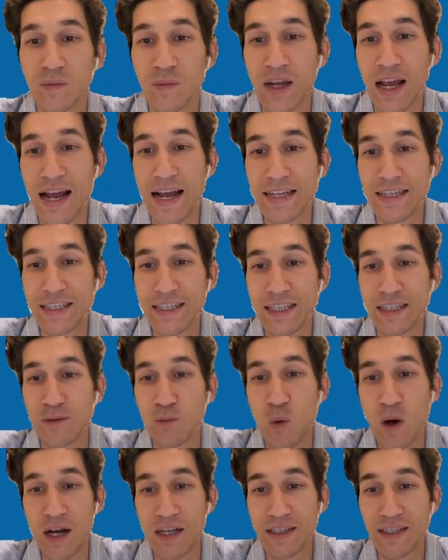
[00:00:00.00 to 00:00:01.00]
I did it
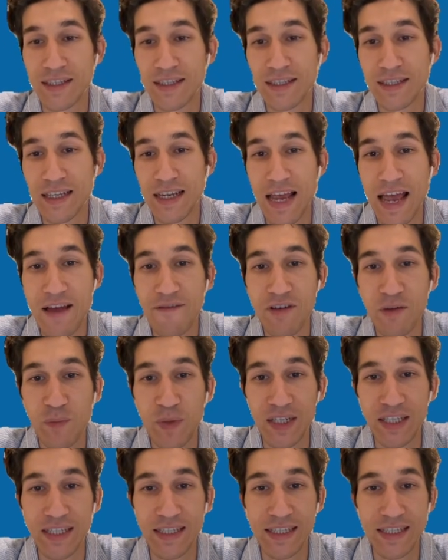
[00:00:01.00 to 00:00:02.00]
once.
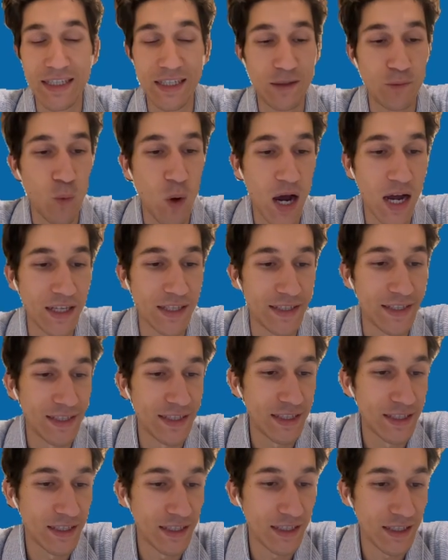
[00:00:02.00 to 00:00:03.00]
Everybody did it
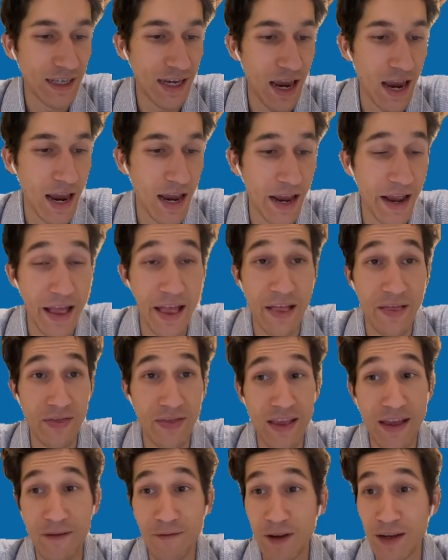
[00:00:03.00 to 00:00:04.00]
once.
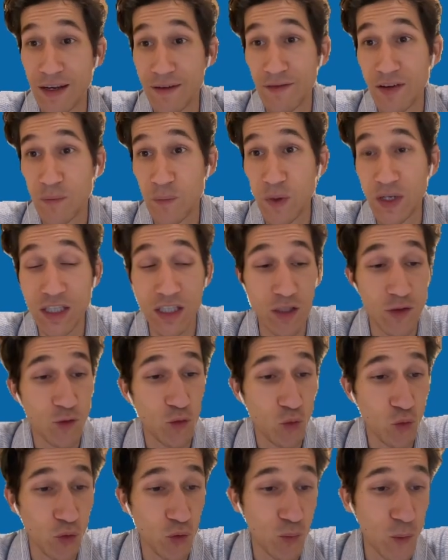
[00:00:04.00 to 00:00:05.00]
And when everybody
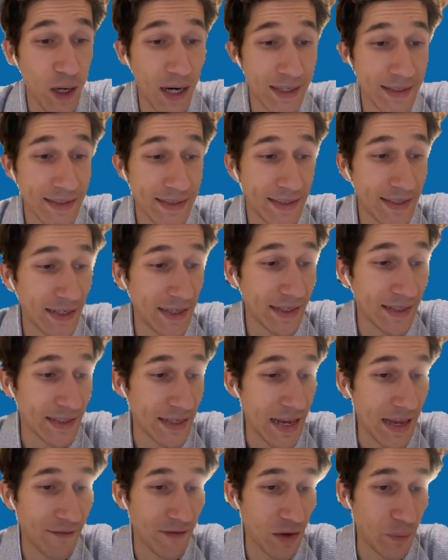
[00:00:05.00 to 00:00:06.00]
do it once, it's
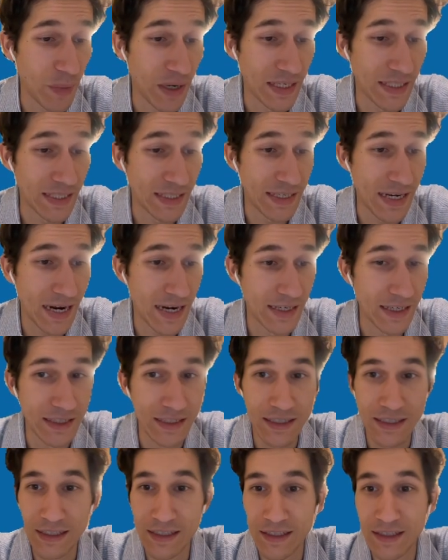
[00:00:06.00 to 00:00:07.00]
everybody done
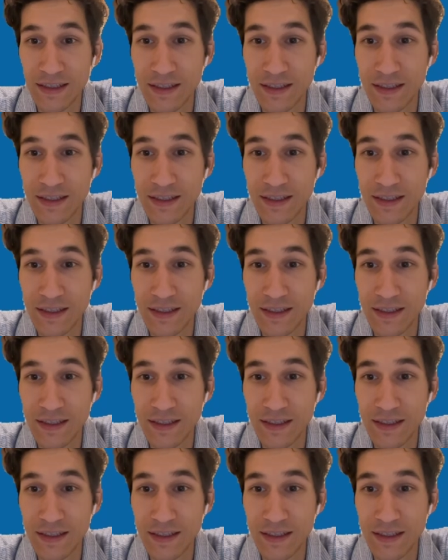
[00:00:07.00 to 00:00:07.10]
it.